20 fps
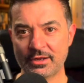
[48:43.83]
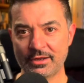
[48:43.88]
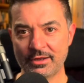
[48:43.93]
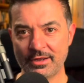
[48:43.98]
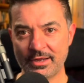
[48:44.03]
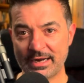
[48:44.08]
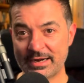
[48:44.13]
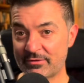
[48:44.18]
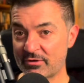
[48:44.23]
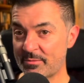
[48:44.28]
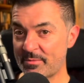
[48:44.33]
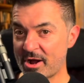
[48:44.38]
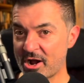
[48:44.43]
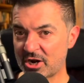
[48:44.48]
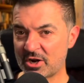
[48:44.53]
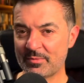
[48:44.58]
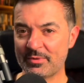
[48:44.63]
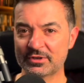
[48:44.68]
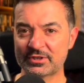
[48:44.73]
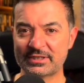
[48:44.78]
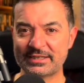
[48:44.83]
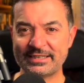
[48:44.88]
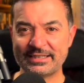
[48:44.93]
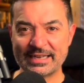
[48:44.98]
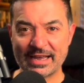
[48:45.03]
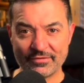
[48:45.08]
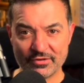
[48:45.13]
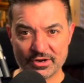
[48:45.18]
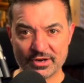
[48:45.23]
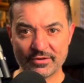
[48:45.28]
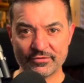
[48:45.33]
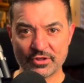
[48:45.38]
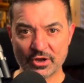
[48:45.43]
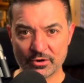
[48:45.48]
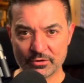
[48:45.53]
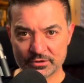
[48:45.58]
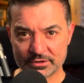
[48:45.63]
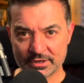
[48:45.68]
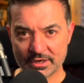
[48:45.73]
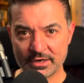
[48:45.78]
and a remarkable 7 of
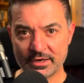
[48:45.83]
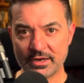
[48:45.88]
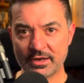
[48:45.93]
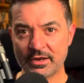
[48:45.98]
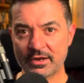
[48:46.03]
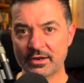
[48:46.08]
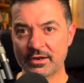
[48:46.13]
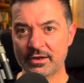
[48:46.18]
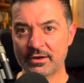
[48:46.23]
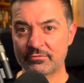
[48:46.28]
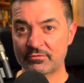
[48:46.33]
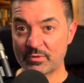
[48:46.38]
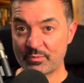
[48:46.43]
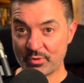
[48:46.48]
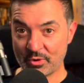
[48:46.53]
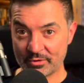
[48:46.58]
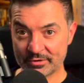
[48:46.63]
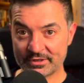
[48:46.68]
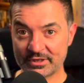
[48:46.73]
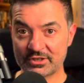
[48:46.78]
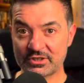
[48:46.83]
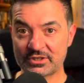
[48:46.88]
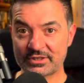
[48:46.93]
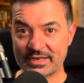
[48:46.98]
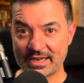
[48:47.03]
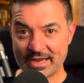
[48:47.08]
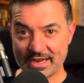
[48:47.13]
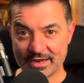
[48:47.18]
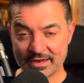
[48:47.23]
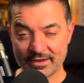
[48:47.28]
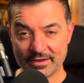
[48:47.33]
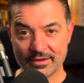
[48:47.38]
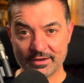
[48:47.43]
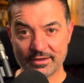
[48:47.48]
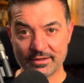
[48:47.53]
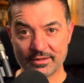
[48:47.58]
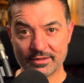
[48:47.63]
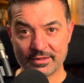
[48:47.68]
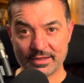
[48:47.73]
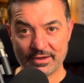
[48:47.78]
those had reported seeing
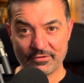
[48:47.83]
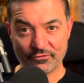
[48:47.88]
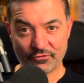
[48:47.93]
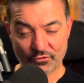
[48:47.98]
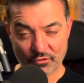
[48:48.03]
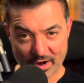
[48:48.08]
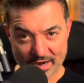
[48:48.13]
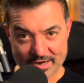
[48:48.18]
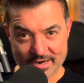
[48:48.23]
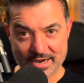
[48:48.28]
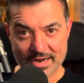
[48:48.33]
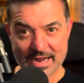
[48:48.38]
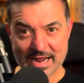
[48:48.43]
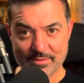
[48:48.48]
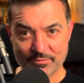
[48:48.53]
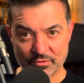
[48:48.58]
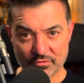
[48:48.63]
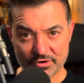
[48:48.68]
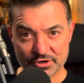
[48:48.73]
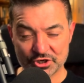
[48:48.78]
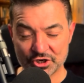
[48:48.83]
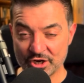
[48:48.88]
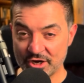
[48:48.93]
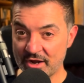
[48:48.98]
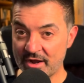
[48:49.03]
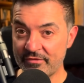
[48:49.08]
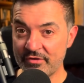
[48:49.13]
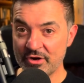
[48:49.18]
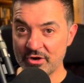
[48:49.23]
the frightening apparition of an